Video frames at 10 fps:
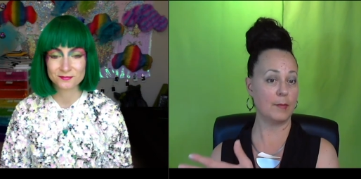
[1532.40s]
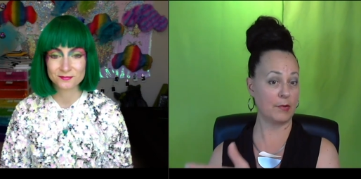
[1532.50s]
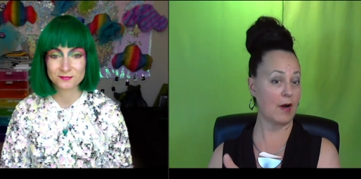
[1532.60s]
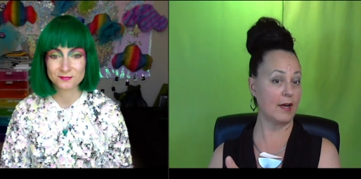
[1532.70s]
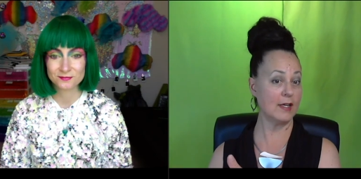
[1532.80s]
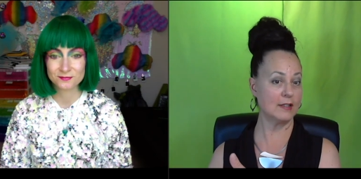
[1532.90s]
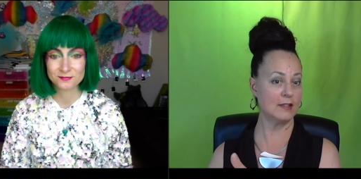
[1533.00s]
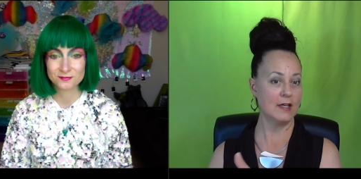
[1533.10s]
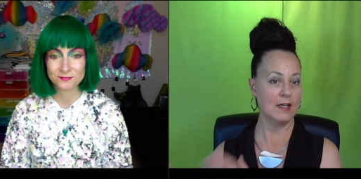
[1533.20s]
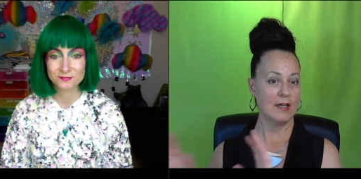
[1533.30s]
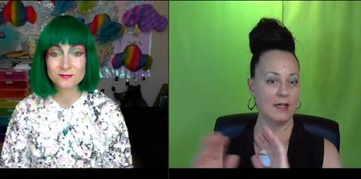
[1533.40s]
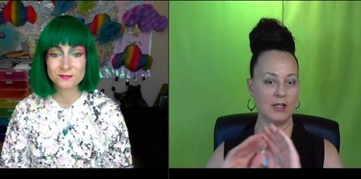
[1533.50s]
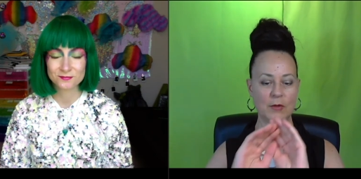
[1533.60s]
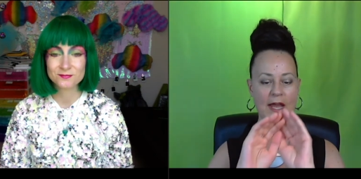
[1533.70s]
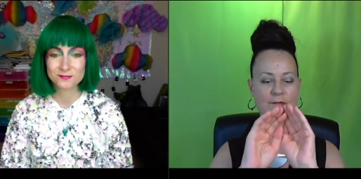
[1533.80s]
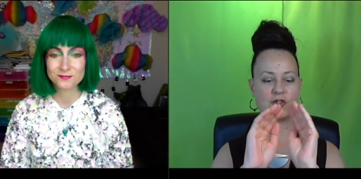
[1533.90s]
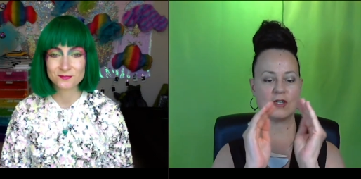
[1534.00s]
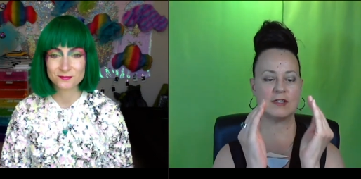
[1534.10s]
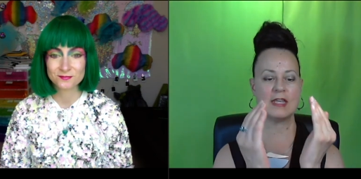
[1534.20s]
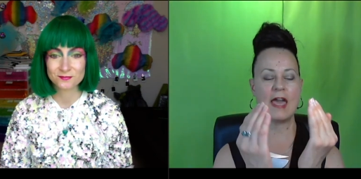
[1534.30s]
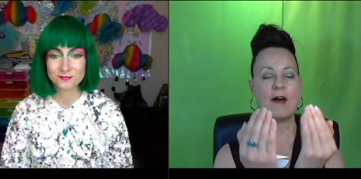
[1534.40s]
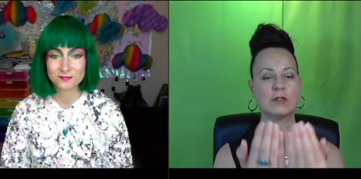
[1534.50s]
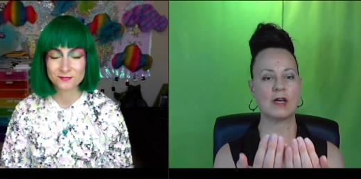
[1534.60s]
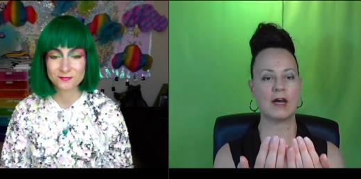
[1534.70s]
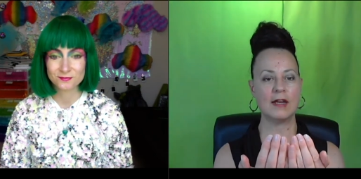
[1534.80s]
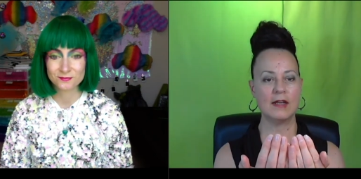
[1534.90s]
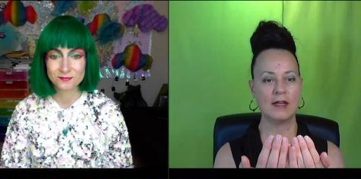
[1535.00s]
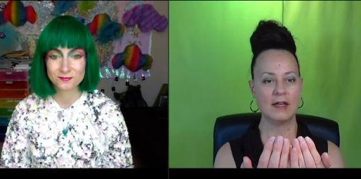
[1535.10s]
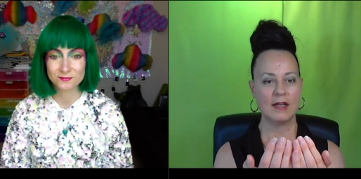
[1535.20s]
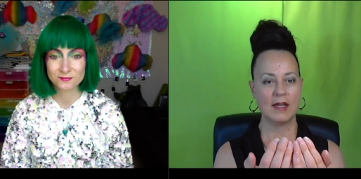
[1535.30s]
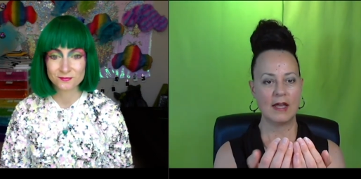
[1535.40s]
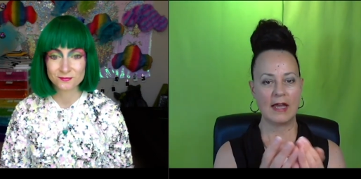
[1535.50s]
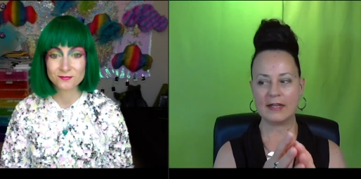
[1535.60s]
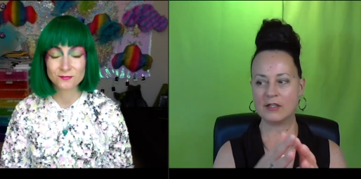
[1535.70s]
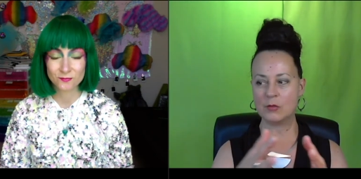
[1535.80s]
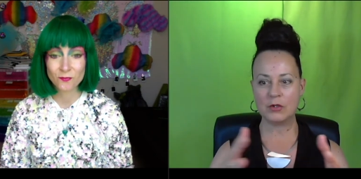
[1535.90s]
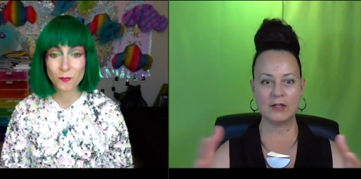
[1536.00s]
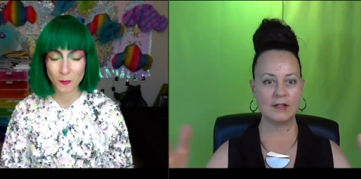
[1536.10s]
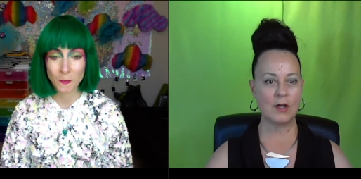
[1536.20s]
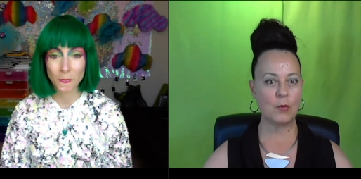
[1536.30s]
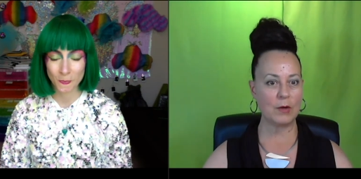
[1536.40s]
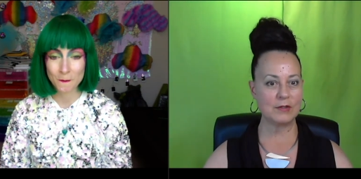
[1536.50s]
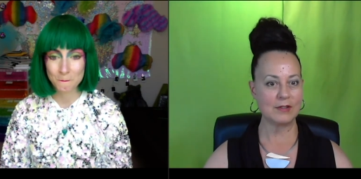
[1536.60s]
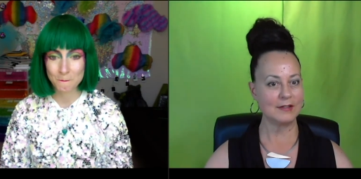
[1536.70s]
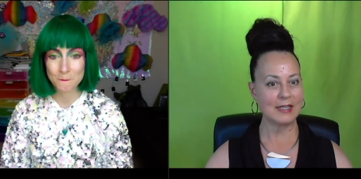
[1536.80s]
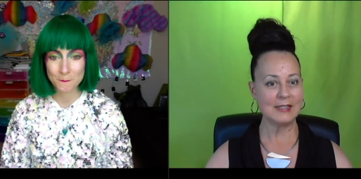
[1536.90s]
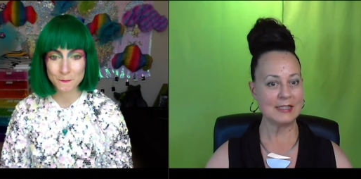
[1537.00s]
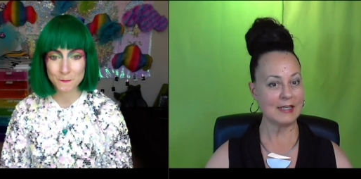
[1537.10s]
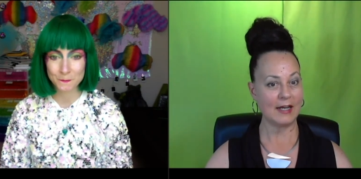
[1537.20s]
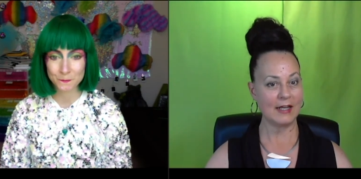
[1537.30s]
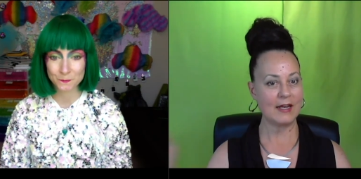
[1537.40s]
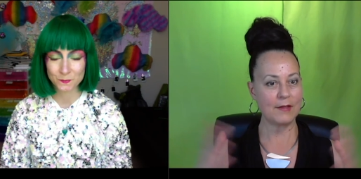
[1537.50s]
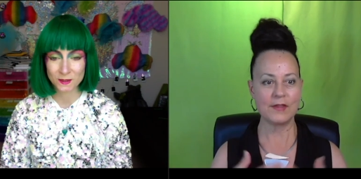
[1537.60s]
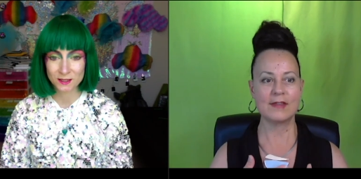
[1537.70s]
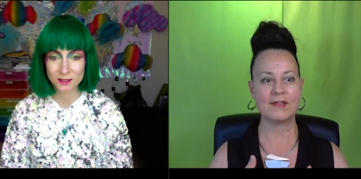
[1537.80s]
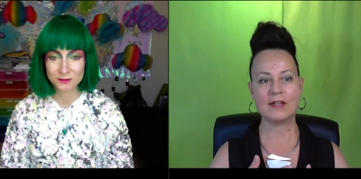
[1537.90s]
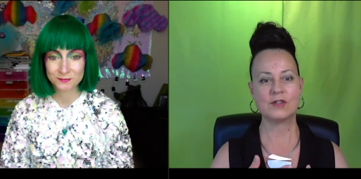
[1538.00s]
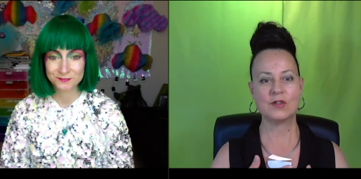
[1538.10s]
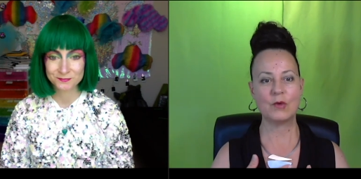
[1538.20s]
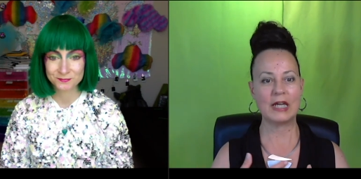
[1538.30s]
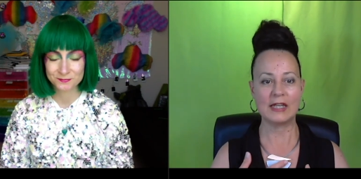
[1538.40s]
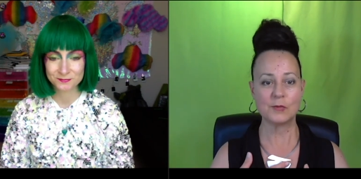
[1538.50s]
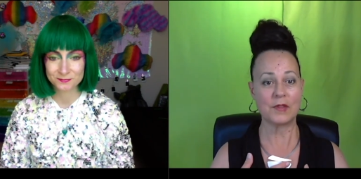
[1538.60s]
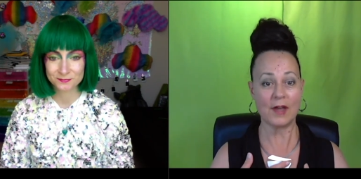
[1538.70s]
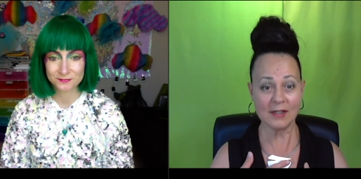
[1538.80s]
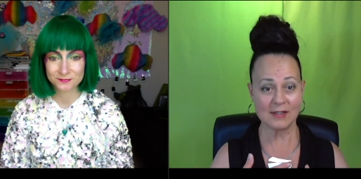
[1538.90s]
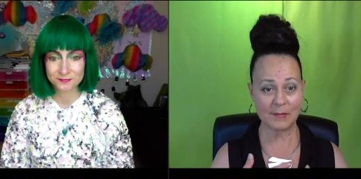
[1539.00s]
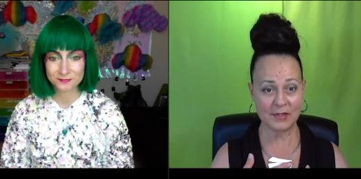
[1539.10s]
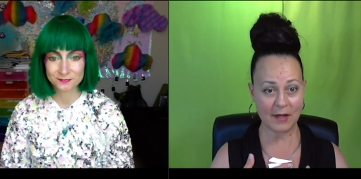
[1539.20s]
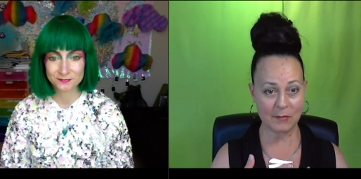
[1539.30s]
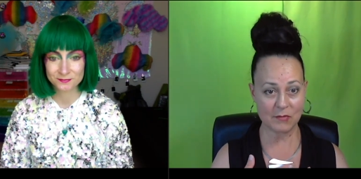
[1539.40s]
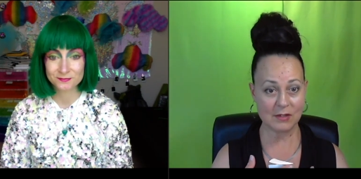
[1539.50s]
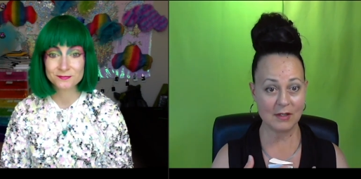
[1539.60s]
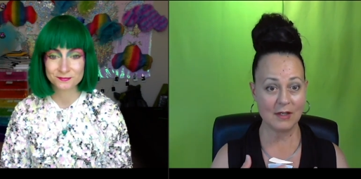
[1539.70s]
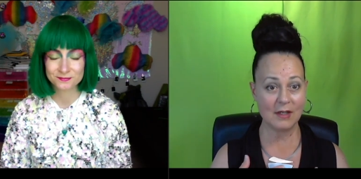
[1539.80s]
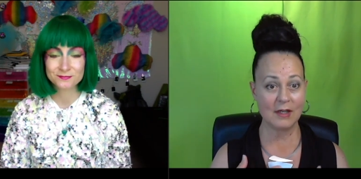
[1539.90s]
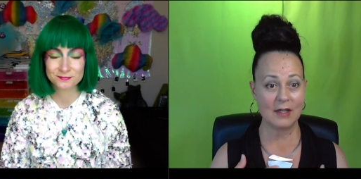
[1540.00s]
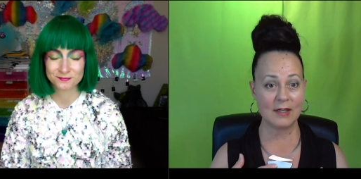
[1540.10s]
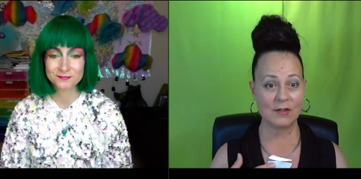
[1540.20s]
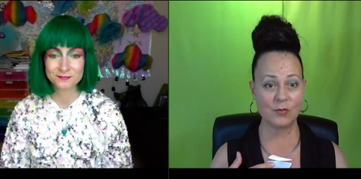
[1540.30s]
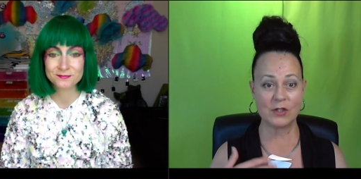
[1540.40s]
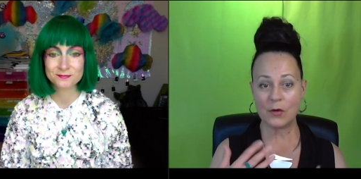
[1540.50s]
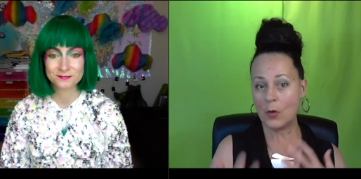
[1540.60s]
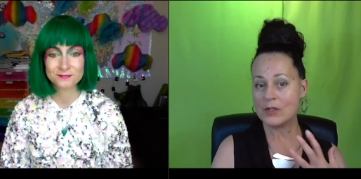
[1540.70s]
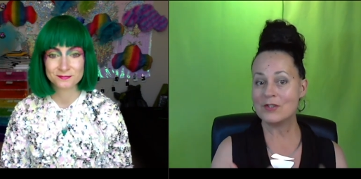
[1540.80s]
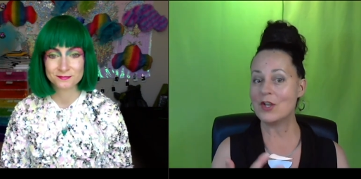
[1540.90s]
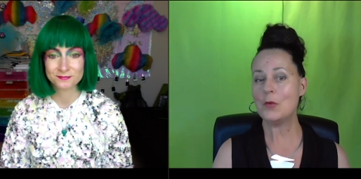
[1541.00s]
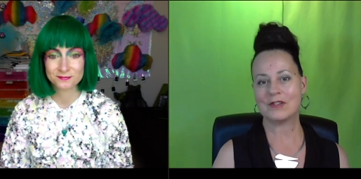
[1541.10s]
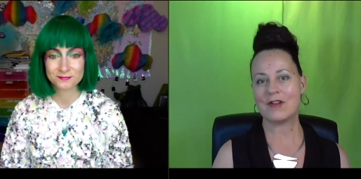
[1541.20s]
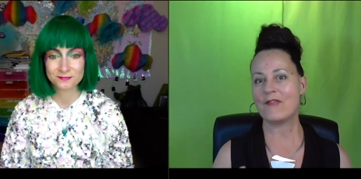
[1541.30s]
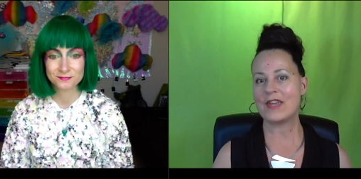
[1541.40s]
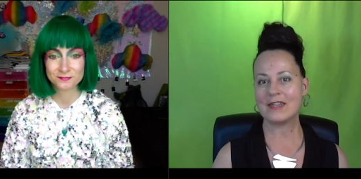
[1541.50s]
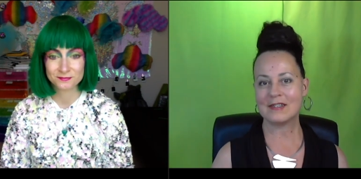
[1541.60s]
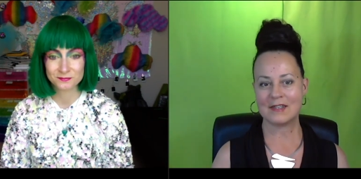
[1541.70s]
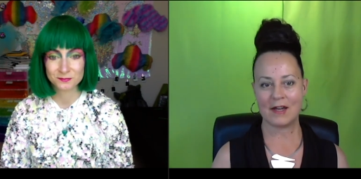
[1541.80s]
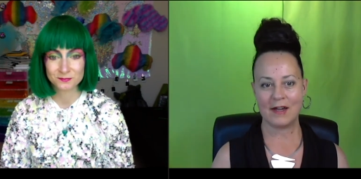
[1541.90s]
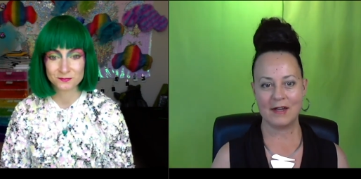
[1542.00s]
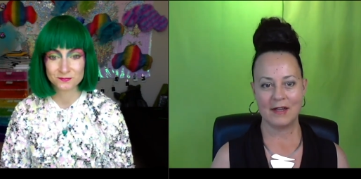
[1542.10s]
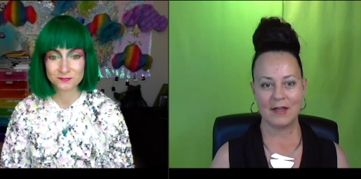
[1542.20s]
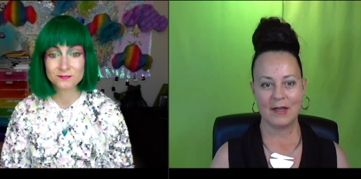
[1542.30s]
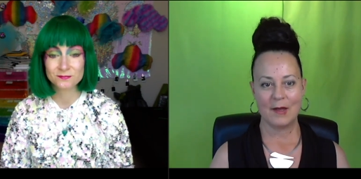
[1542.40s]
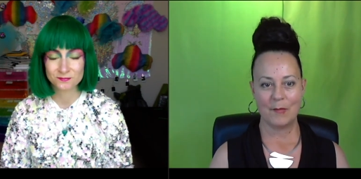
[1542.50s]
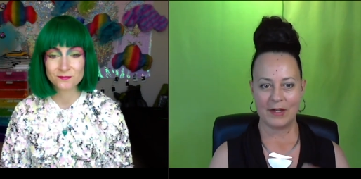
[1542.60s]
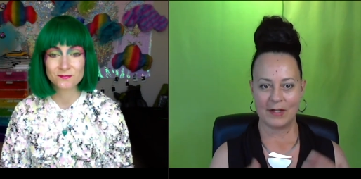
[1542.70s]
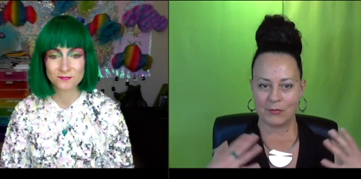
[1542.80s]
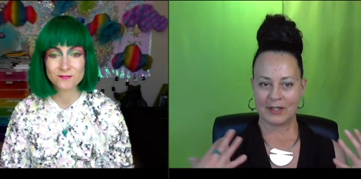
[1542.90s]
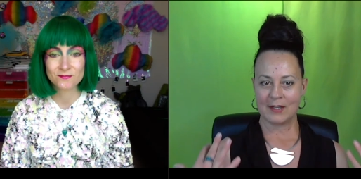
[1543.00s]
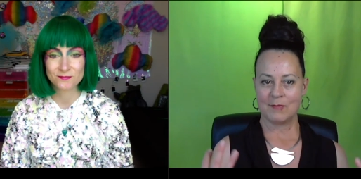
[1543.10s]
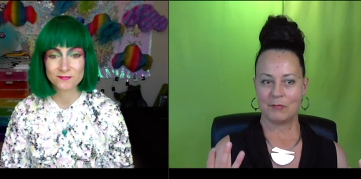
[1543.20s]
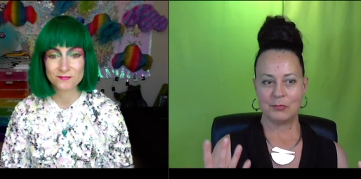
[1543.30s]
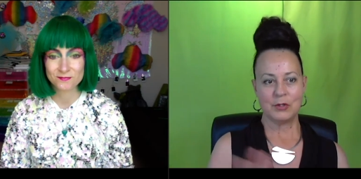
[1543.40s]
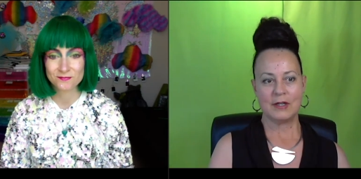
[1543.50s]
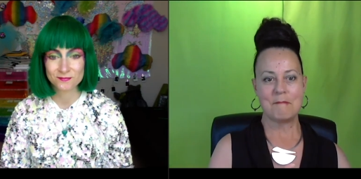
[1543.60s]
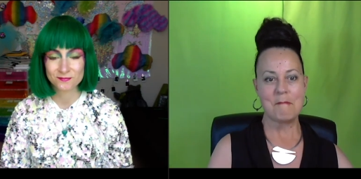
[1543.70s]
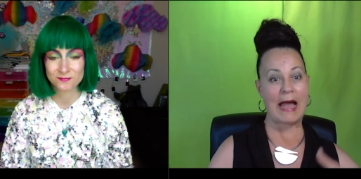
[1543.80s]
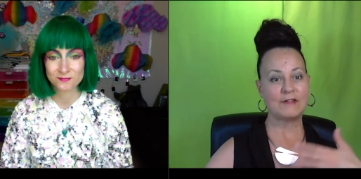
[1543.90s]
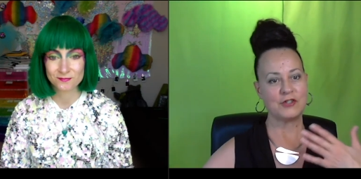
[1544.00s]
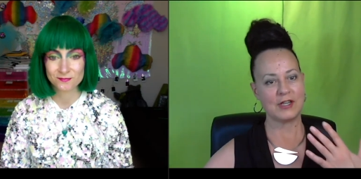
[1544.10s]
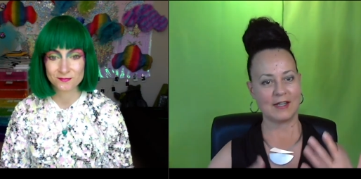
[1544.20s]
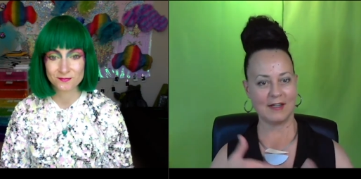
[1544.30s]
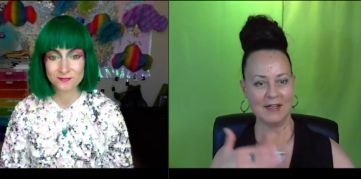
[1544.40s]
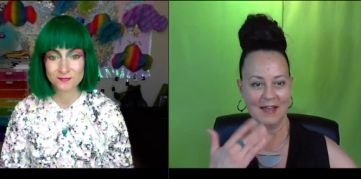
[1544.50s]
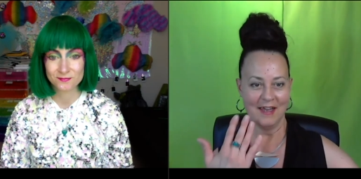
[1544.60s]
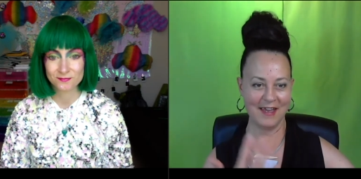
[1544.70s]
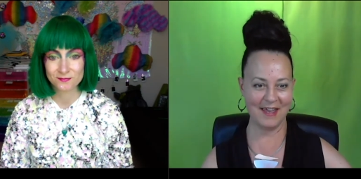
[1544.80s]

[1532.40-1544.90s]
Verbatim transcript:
Speaker 1: a product, you would have just the outside and you wouldn't know what was on the inside. And I think that's the way it is with us sometimes is we don't always know what's on the inside. But if we can put a matching